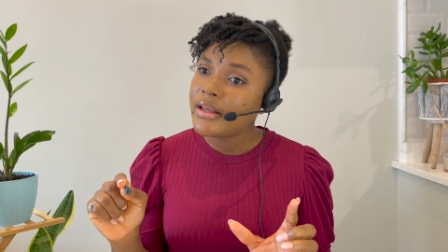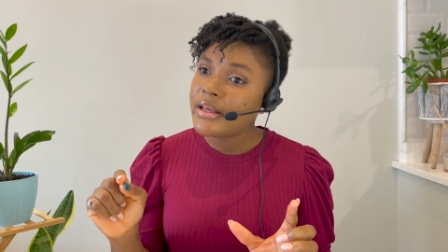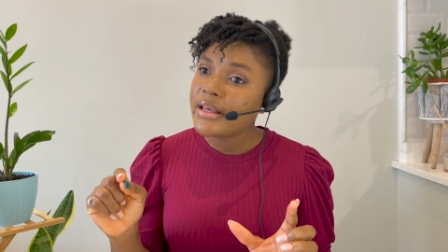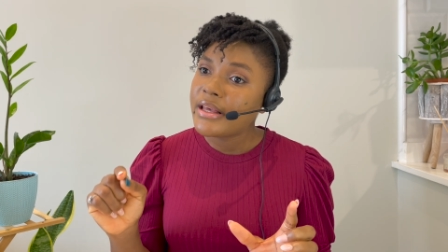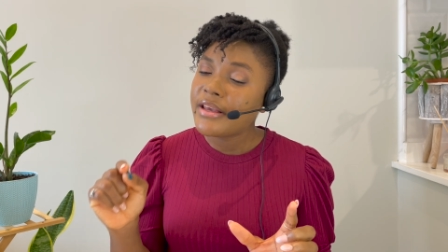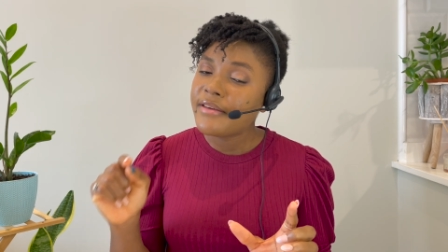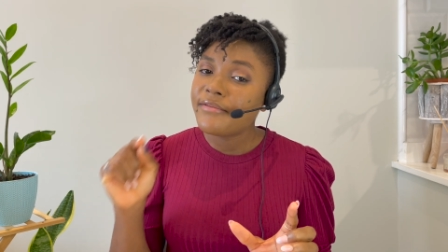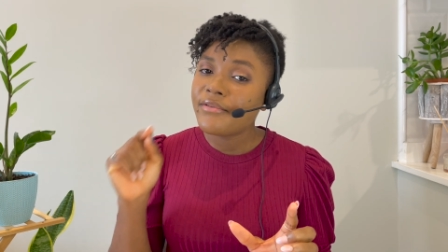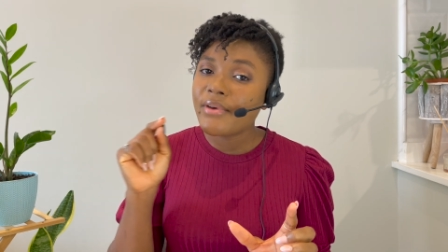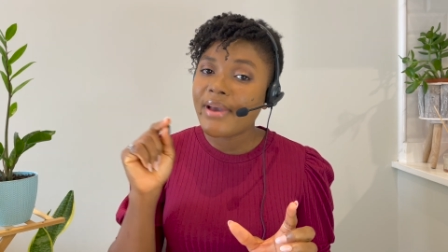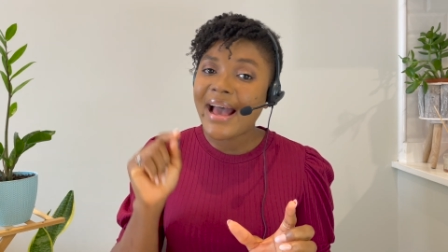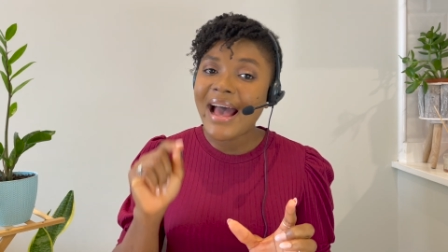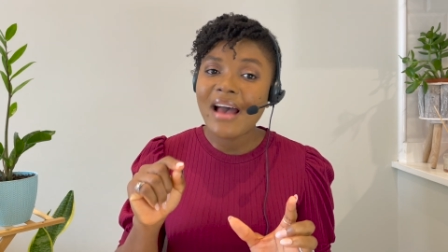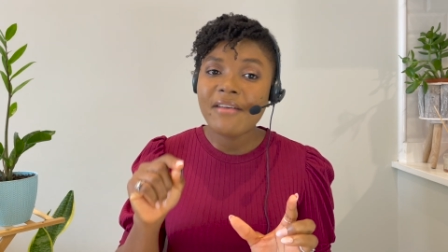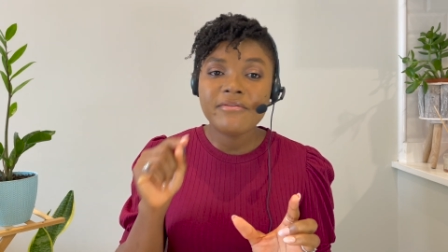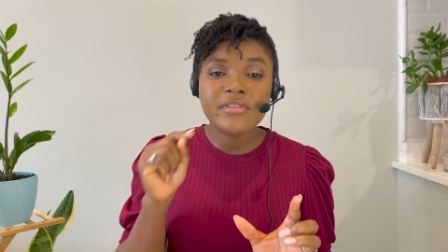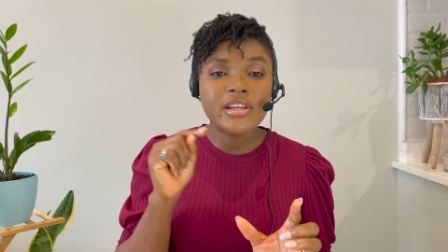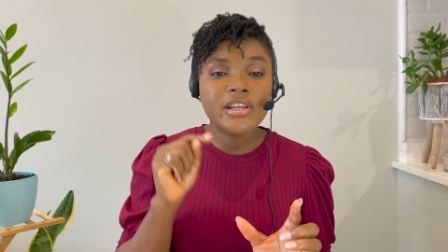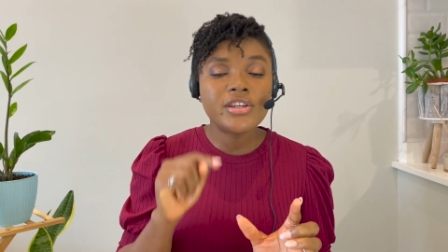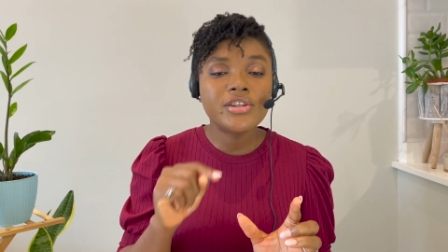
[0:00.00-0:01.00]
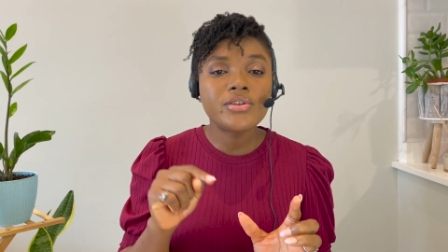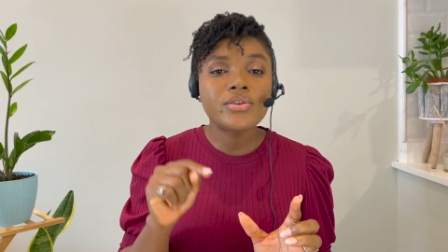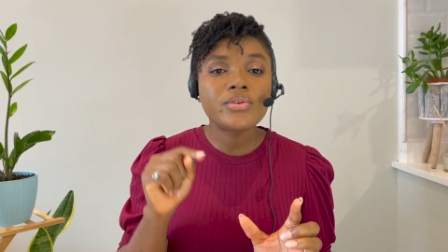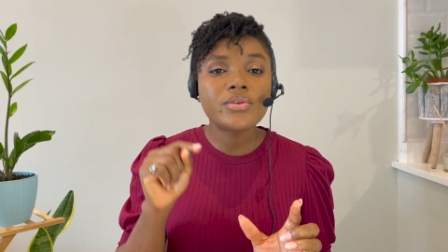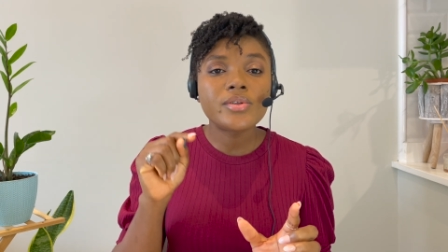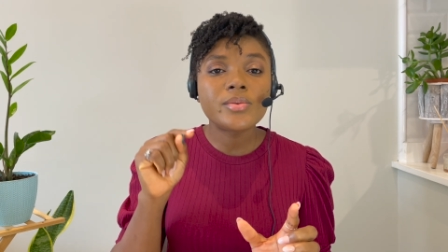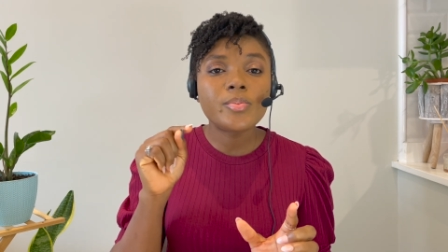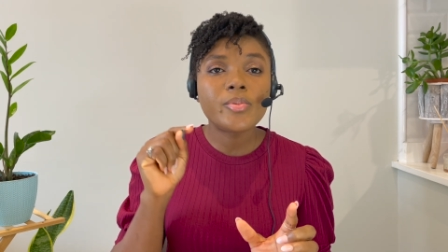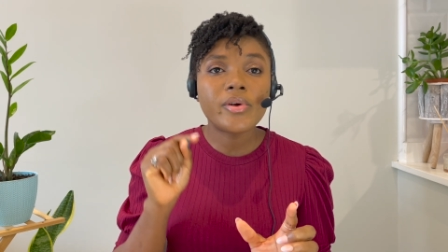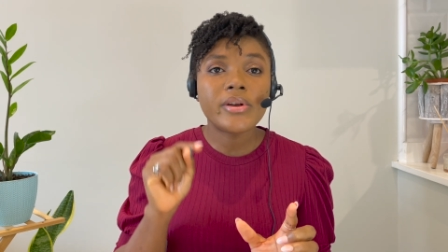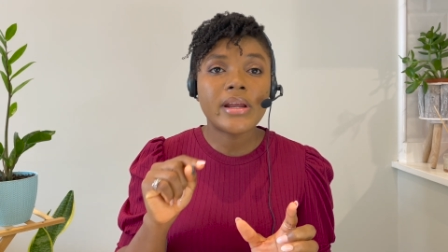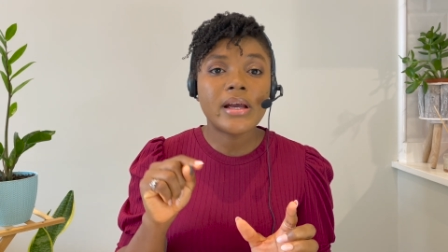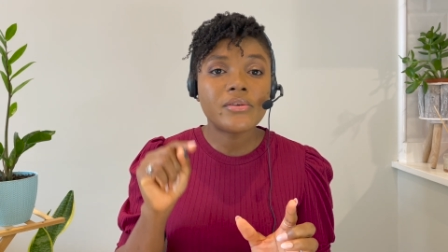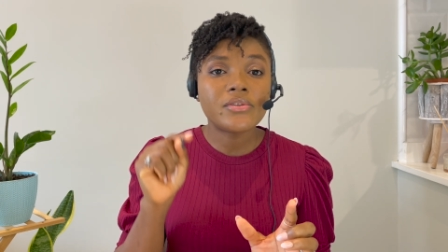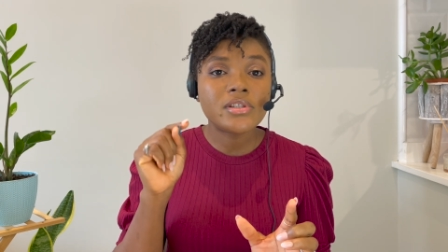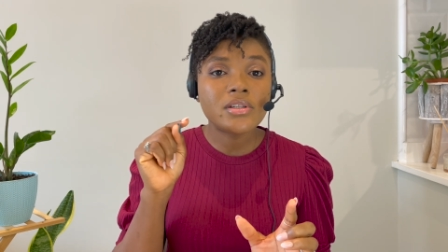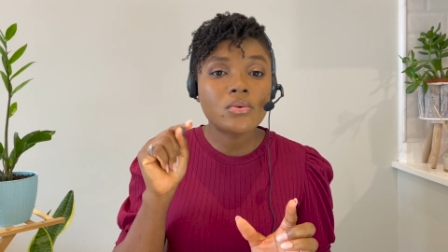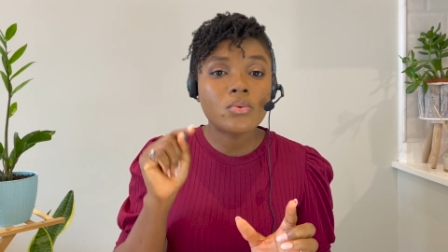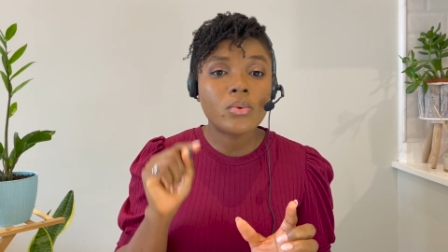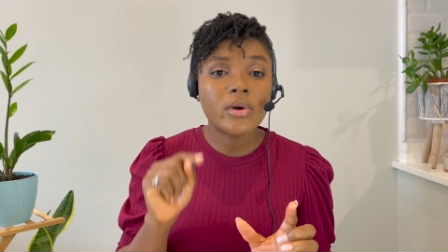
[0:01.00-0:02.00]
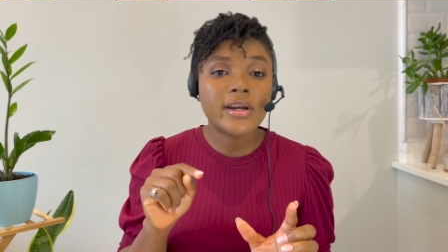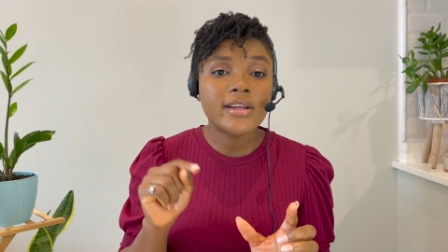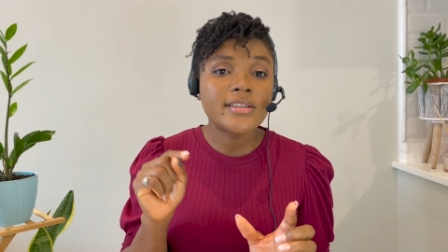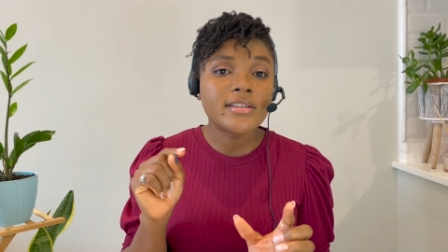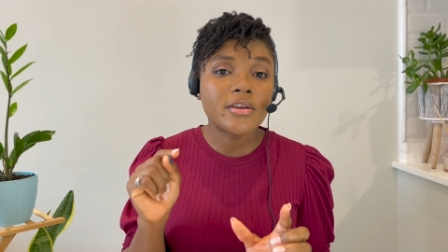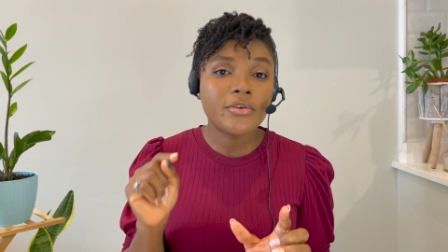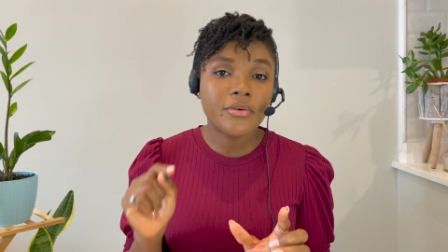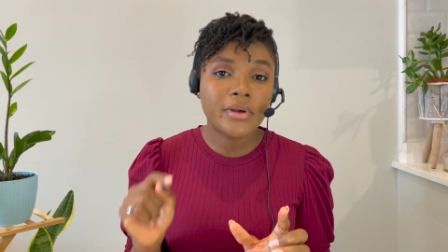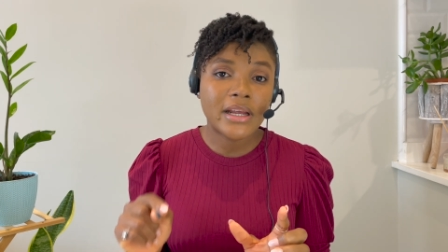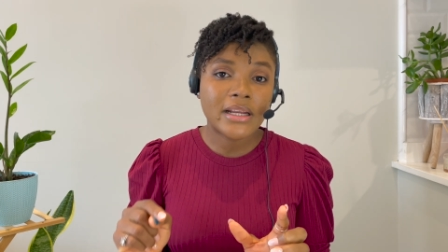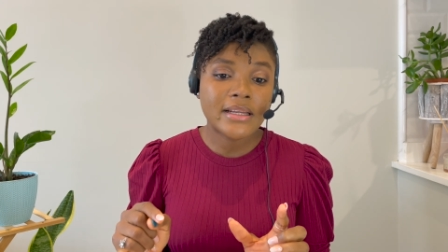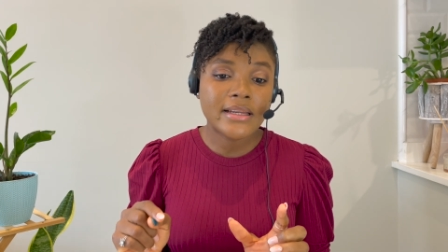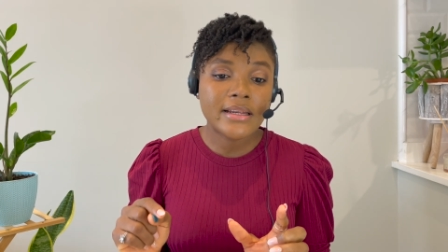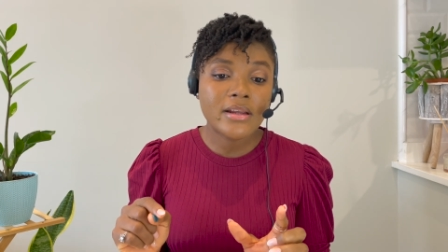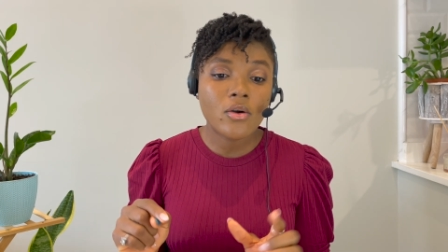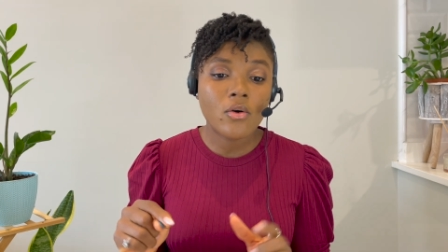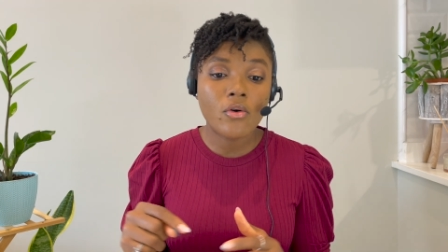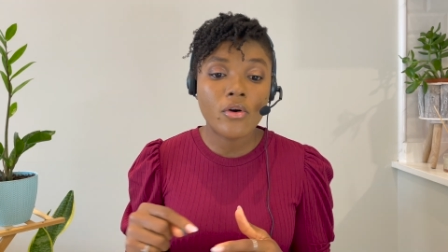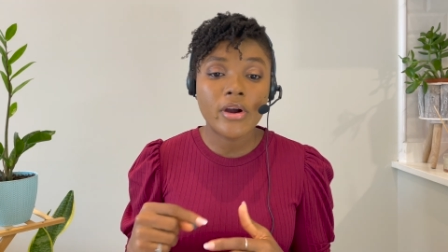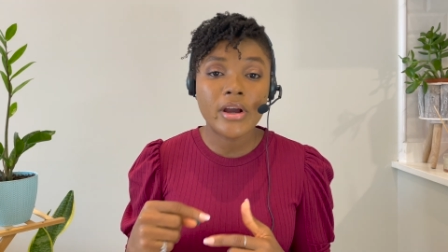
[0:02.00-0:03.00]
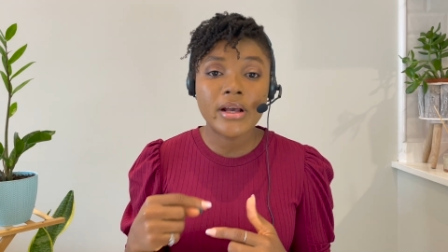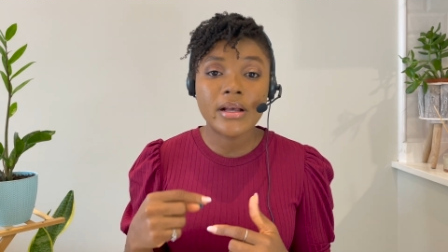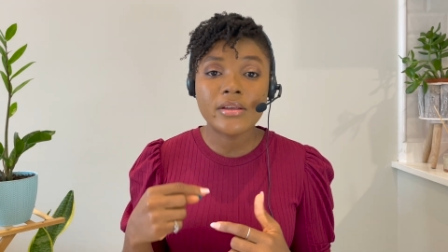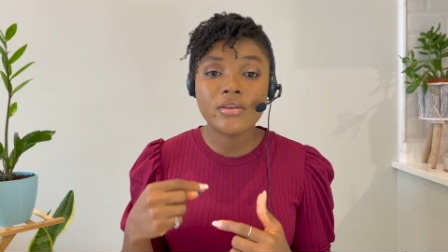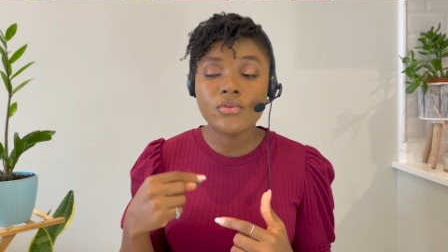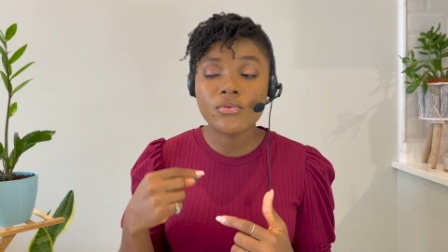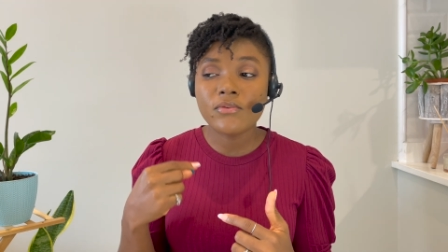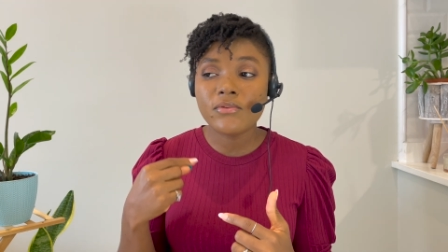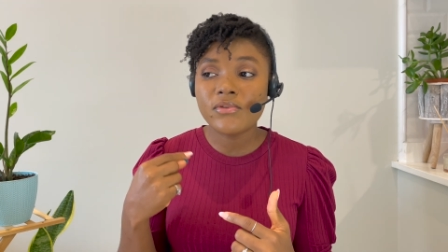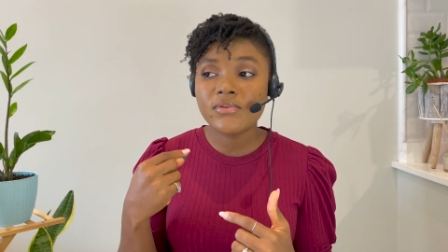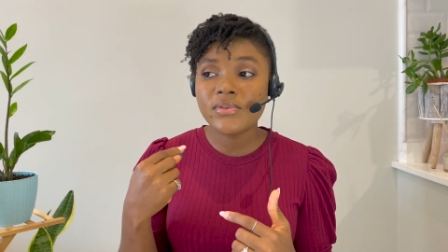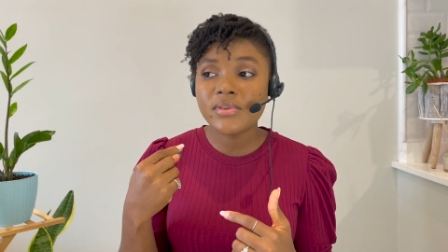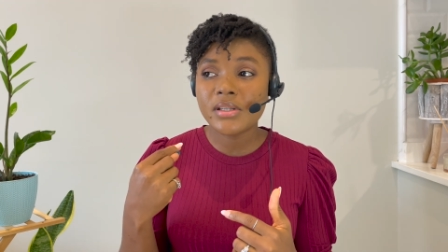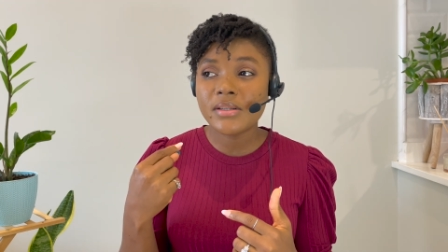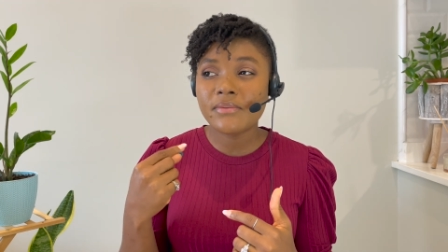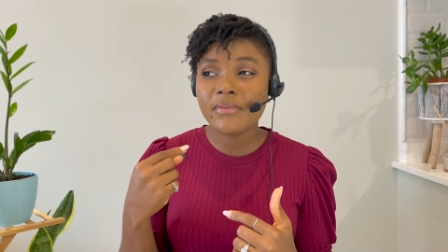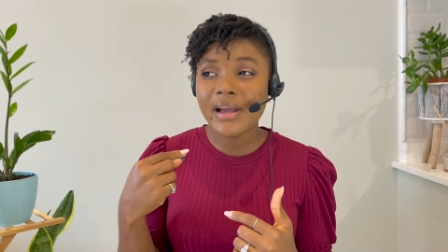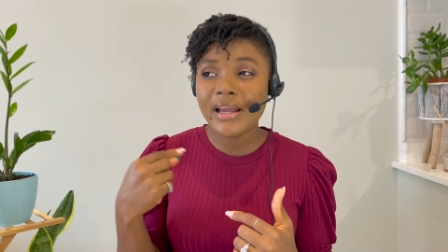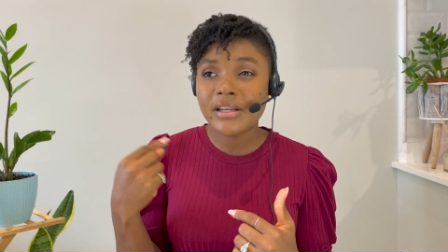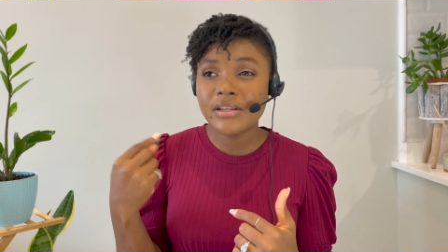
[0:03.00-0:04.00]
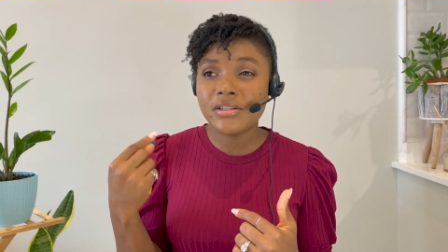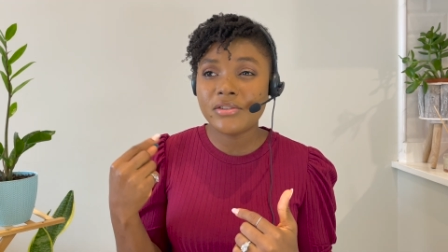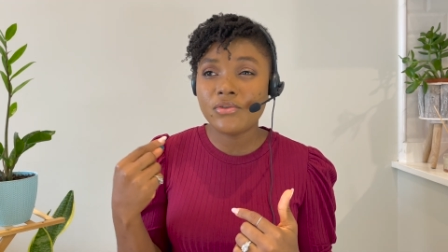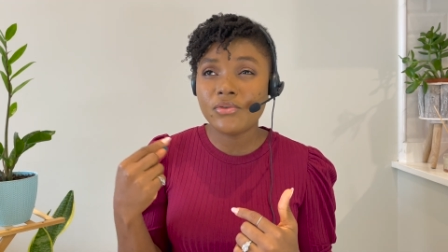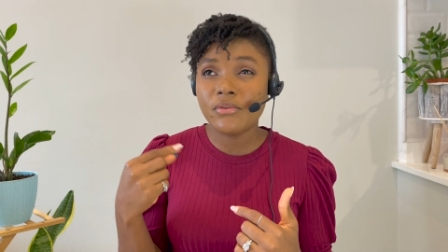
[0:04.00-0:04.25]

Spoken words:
If you have issues pronouncing words correctly, or you find